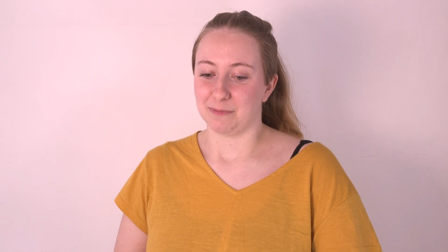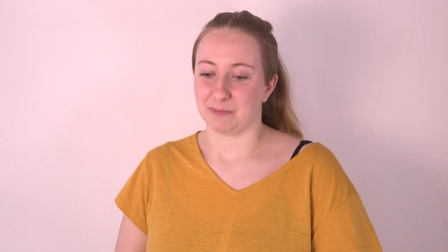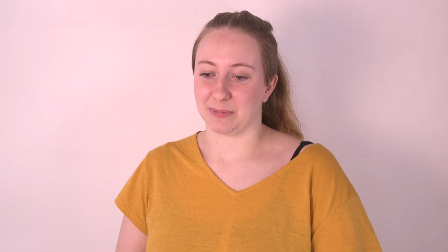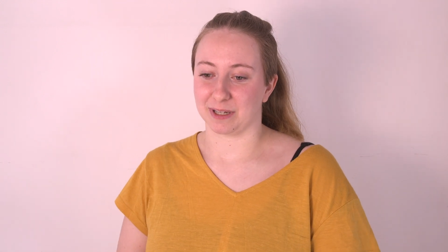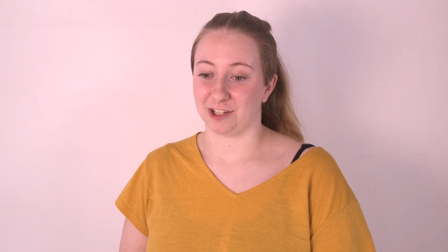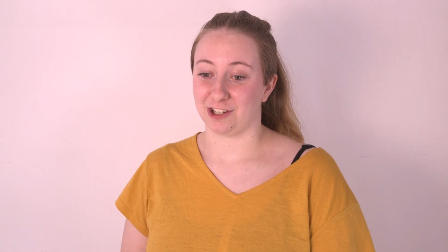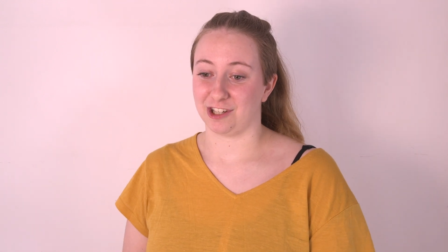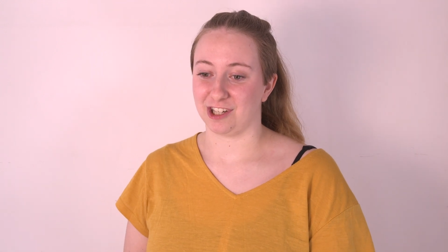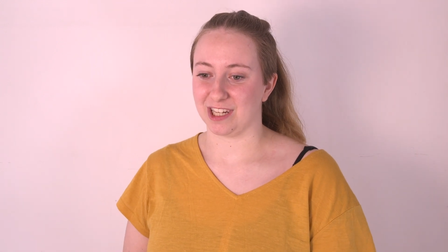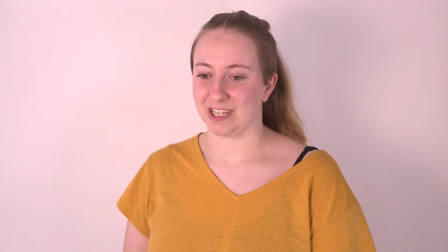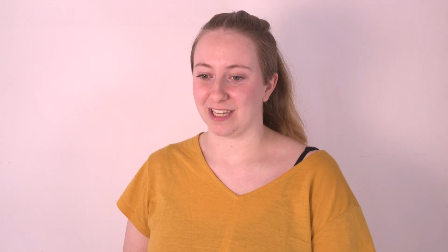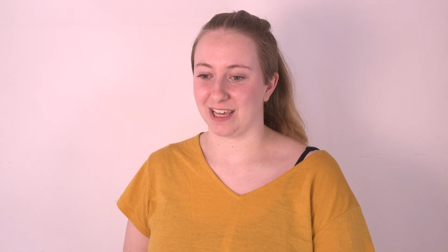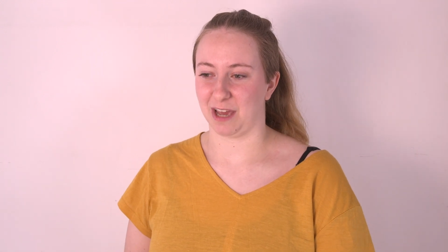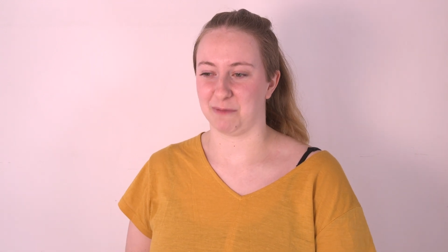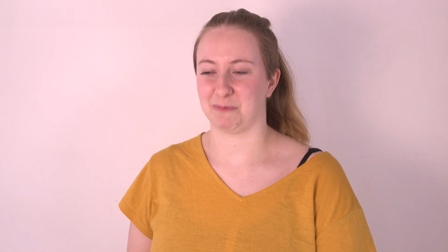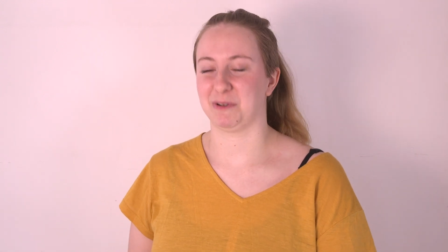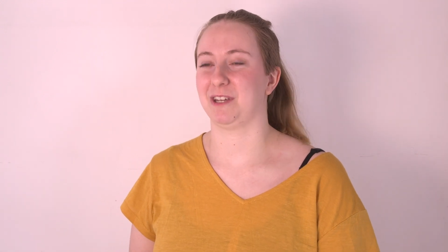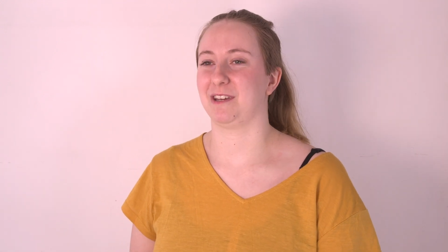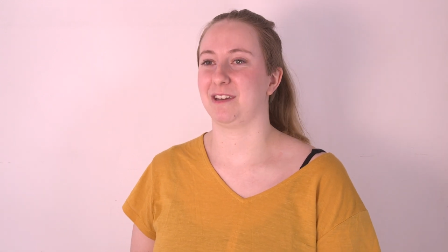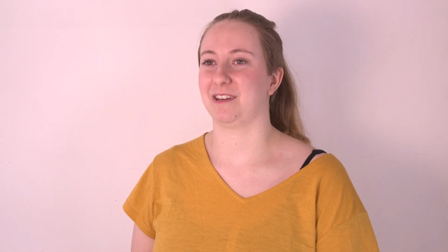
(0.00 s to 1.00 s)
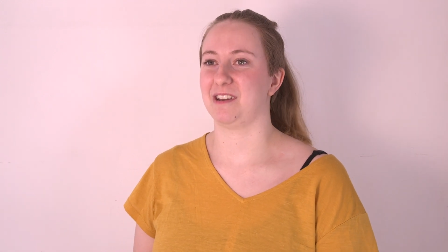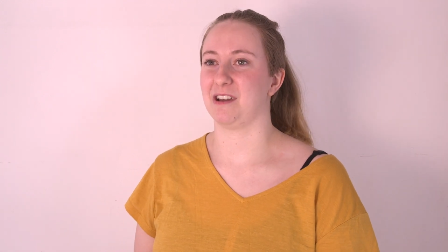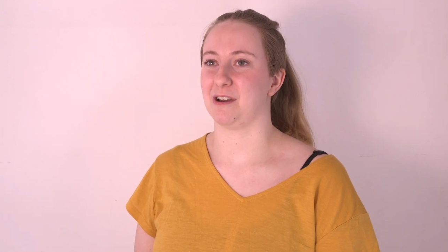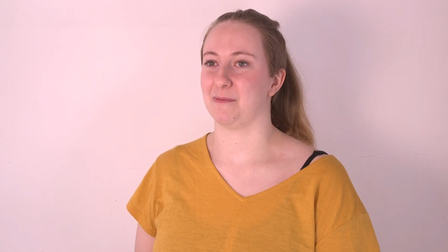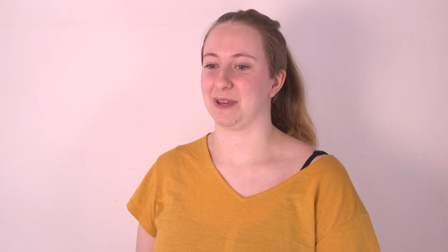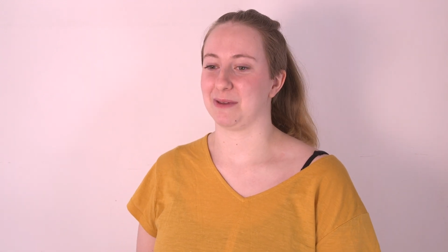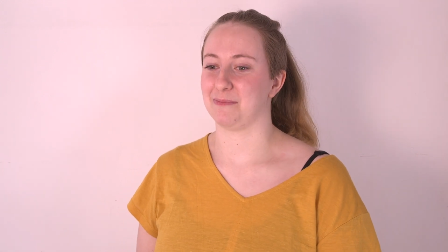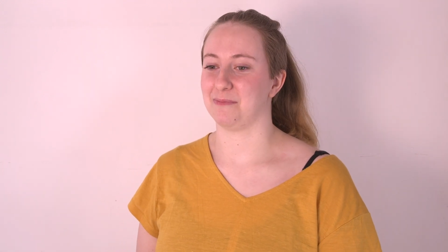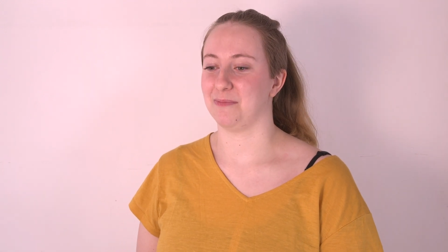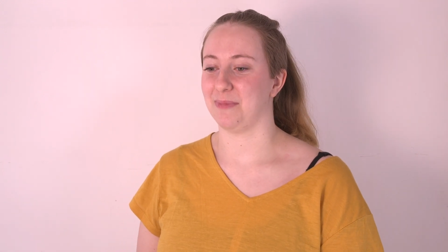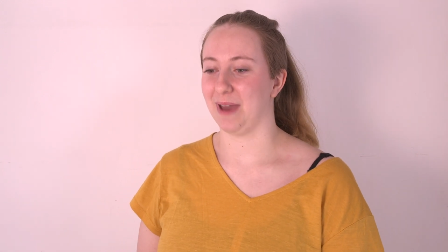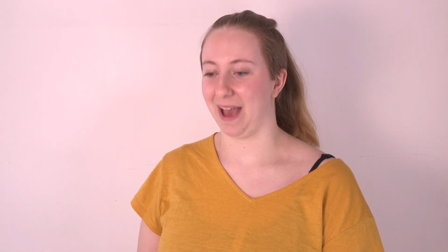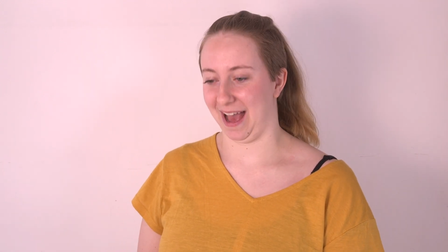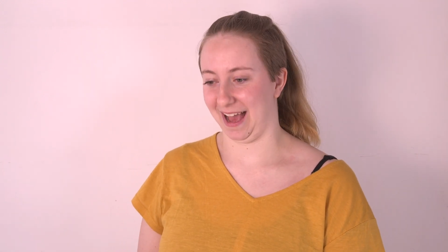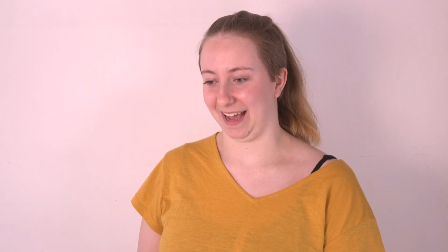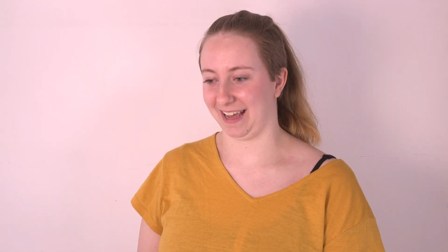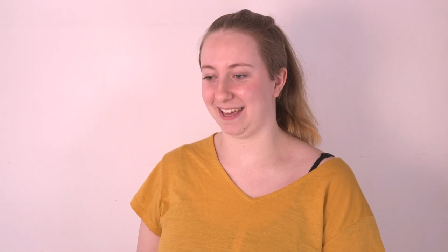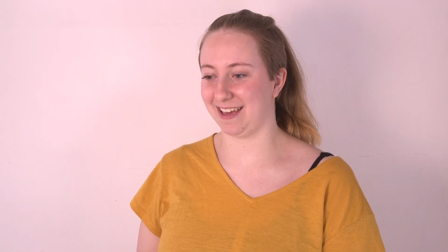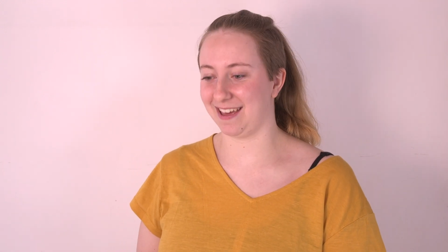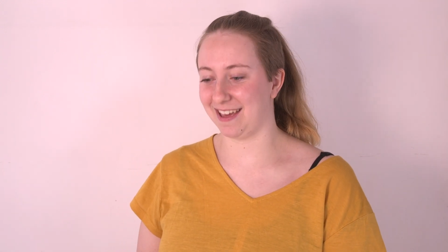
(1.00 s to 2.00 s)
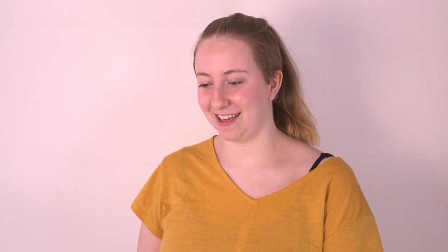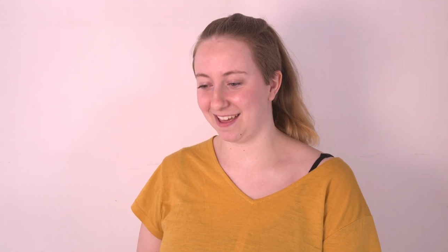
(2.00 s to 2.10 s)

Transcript: but she kept coming back.